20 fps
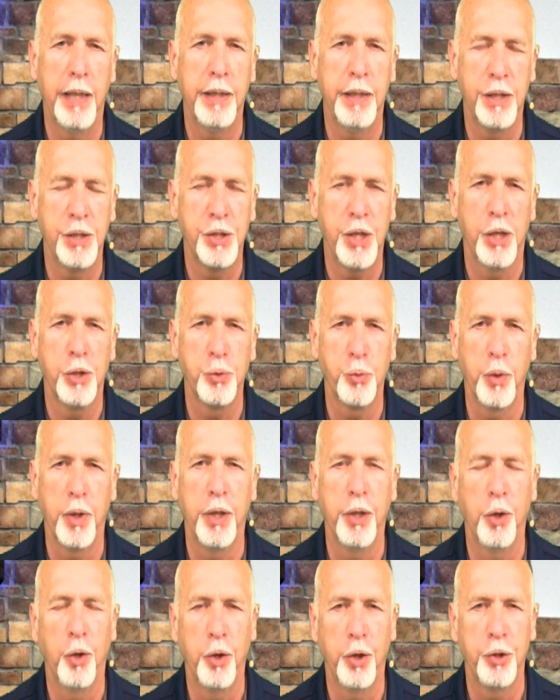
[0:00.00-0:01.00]
And his sons were
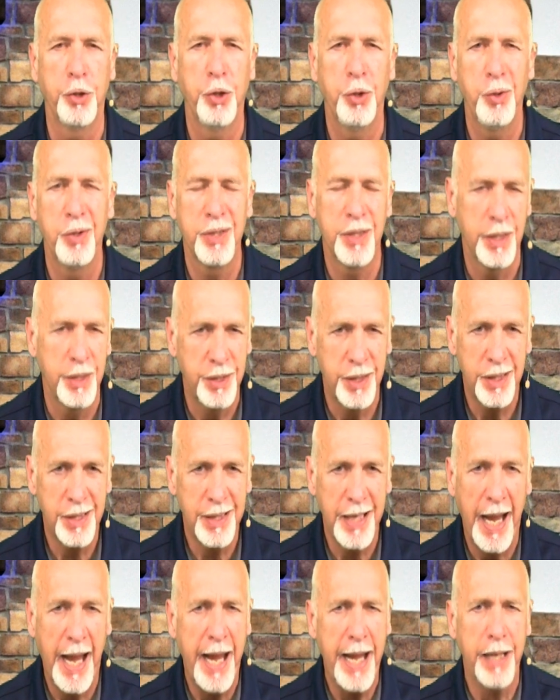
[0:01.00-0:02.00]
in on it too and said,
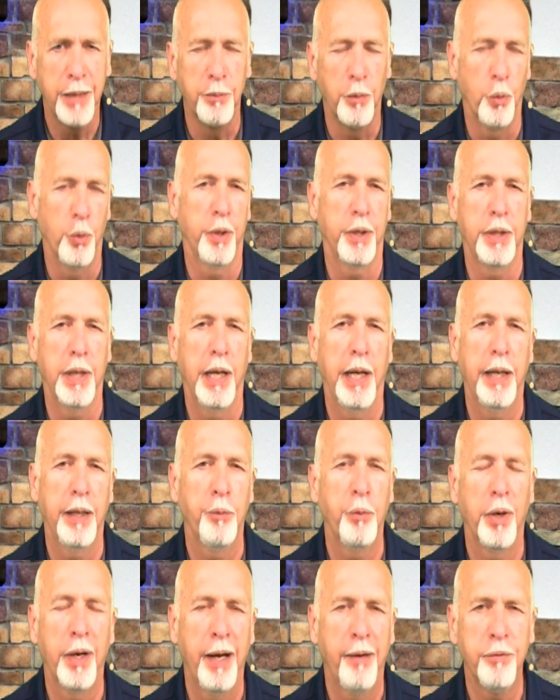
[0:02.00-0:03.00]
Just hang Mordecai
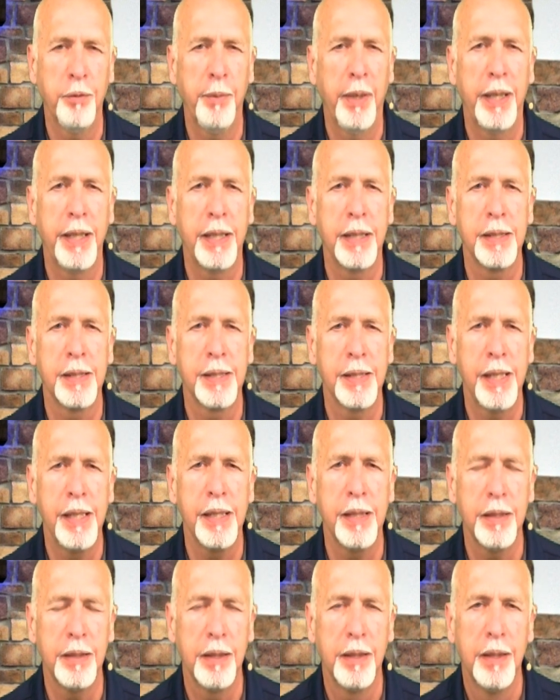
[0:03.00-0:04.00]
where everybody can see
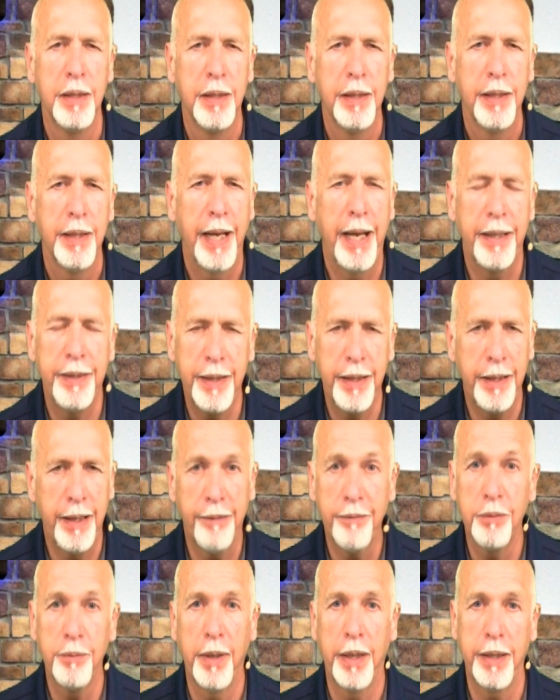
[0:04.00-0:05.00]
it, and then
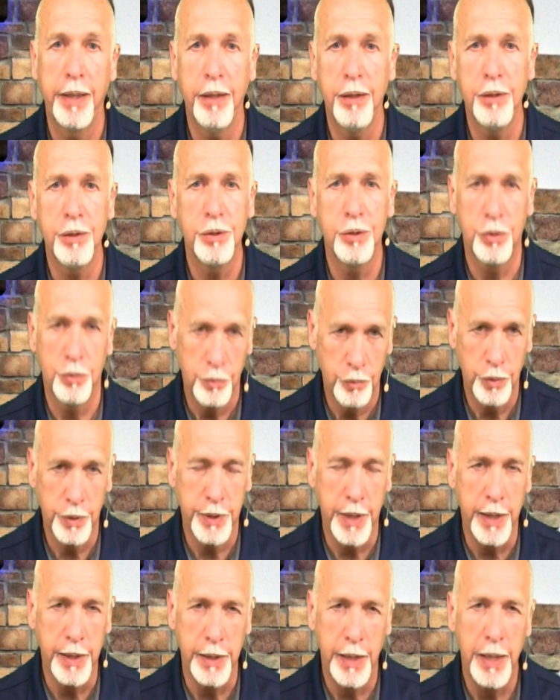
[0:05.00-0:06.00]
everybody else will
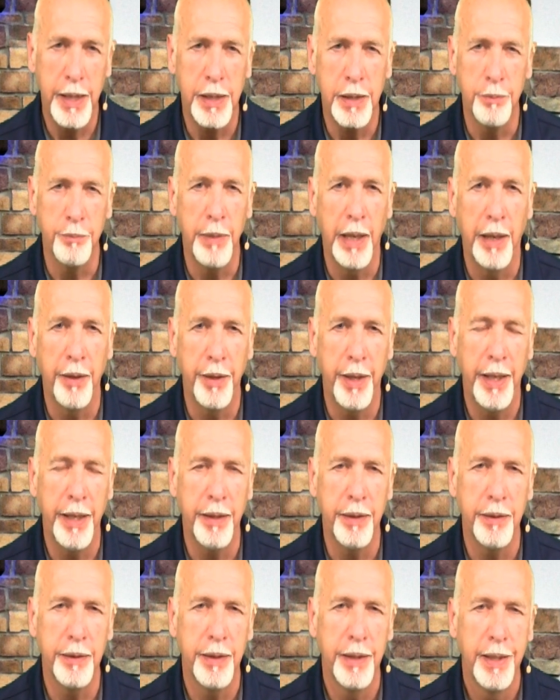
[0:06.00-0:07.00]
take heed and bow
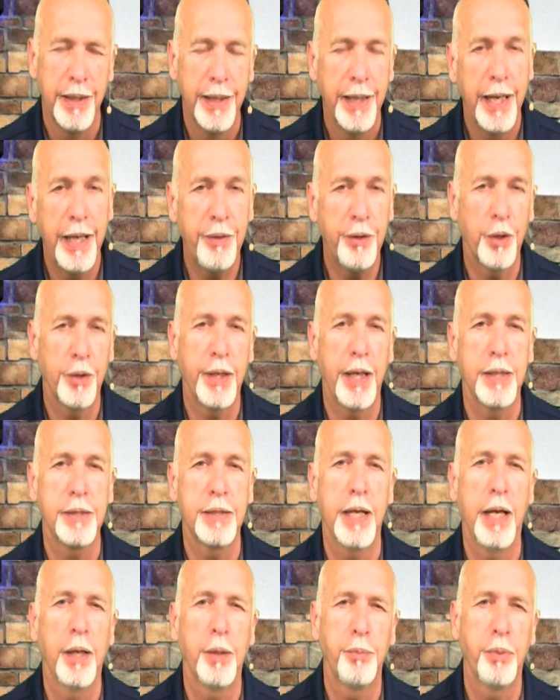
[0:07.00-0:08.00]
down. He thought that
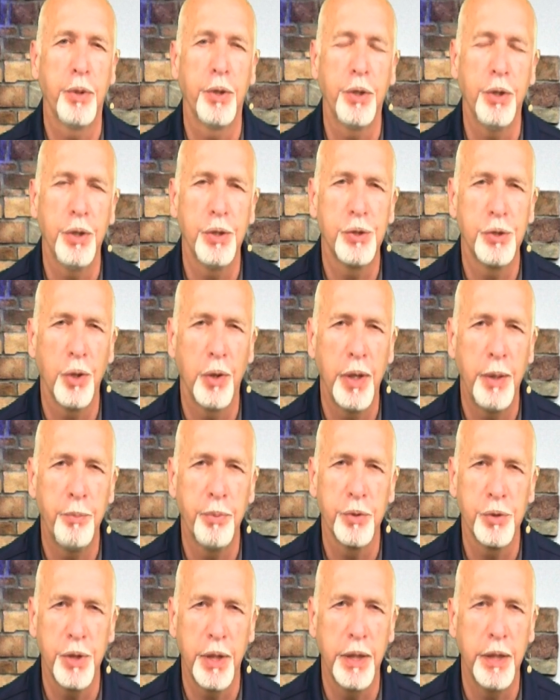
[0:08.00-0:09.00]
sounded pretty good, so he
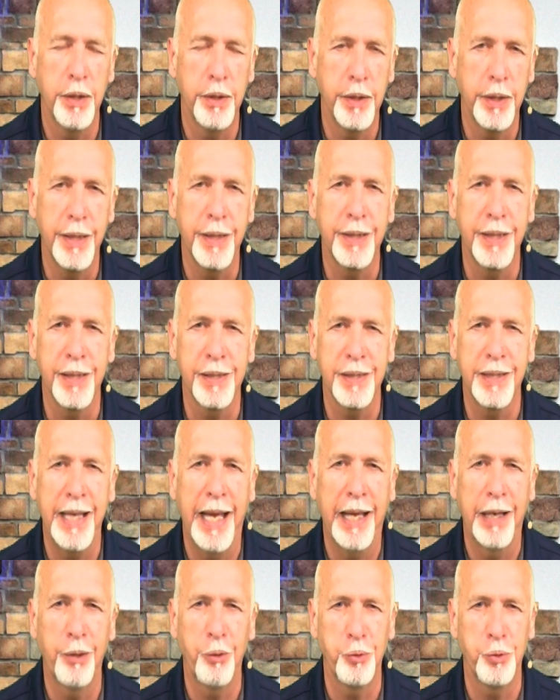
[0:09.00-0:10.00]
proceeded to get this
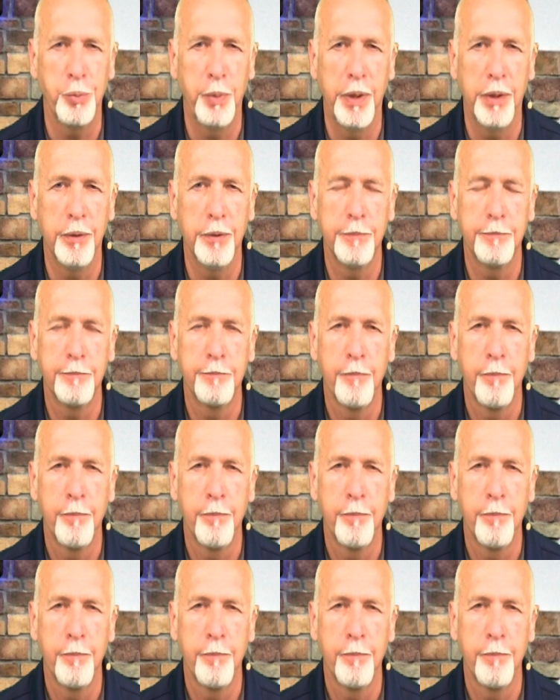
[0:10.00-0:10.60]
gallows built.